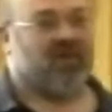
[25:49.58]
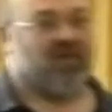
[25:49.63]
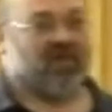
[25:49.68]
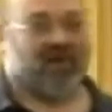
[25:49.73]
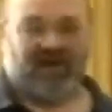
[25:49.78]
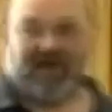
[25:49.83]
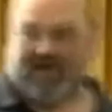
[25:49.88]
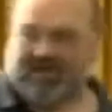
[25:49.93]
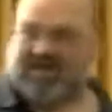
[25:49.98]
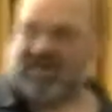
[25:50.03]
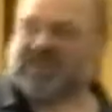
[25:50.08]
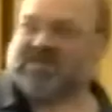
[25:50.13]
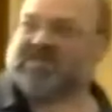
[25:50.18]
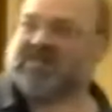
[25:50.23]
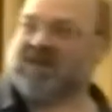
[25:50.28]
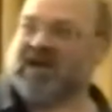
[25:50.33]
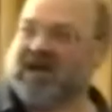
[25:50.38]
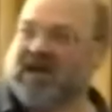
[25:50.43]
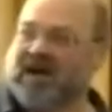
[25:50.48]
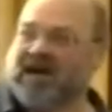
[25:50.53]
initial
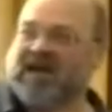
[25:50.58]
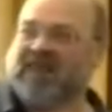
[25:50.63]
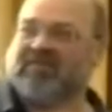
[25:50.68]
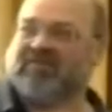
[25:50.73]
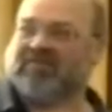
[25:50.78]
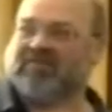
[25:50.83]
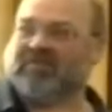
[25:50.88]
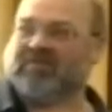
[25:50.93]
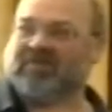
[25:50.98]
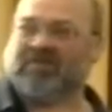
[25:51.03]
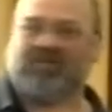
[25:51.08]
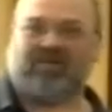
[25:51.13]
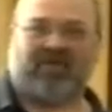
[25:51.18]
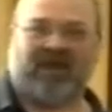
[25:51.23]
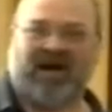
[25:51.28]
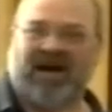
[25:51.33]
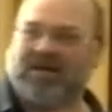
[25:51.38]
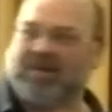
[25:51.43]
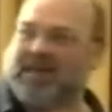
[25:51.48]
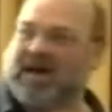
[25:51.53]
design,
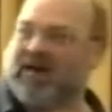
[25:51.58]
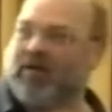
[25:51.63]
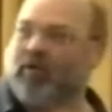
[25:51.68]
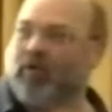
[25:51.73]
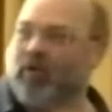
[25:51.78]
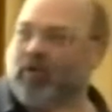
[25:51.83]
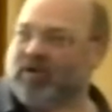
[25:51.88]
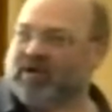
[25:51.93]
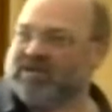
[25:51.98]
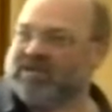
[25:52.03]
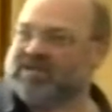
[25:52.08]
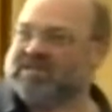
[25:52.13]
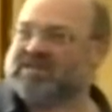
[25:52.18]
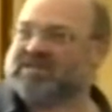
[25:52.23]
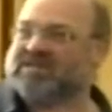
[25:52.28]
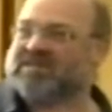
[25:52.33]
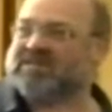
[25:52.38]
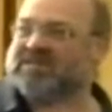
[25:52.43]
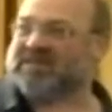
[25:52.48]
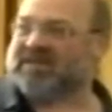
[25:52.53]
around about August
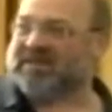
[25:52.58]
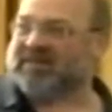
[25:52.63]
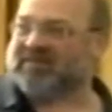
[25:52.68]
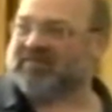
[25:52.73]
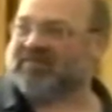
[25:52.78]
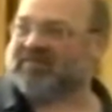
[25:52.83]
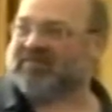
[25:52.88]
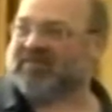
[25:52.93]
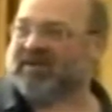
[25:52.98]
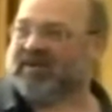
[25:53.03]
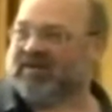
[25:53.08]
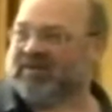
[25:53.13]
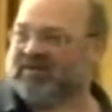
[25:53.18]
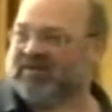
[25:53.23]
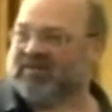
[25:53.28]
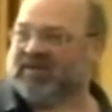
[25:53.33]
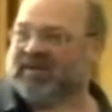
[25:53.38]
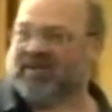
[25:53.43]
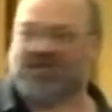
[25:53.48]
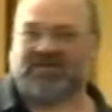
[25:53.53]
of
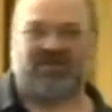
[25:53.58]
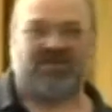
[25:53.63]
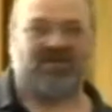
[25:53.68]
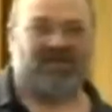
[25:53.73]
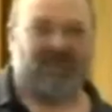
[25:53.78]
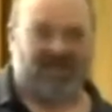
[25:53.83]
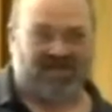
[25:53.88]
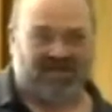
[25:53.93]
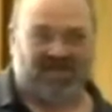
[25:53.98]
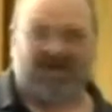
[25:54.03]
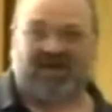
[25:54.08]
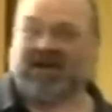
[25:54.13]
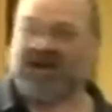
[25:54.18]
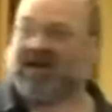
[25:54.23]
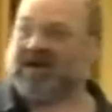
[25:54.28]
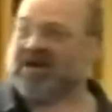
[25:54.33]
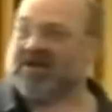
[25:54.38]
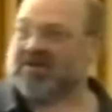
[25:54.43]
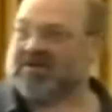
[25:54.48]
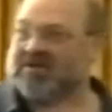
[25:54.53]
2 years
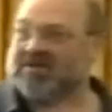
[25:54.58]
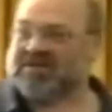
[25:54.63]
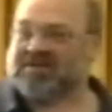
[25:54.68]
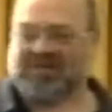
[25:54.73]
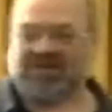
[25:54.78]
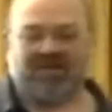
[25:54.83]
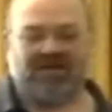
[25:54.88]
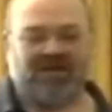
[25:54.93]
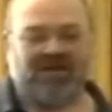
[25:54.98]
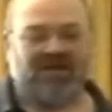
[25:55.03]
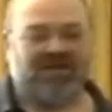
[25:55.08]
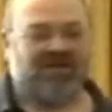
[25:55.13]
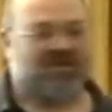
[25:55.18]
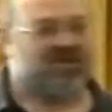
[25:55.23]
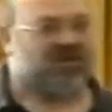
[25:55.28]
ago, to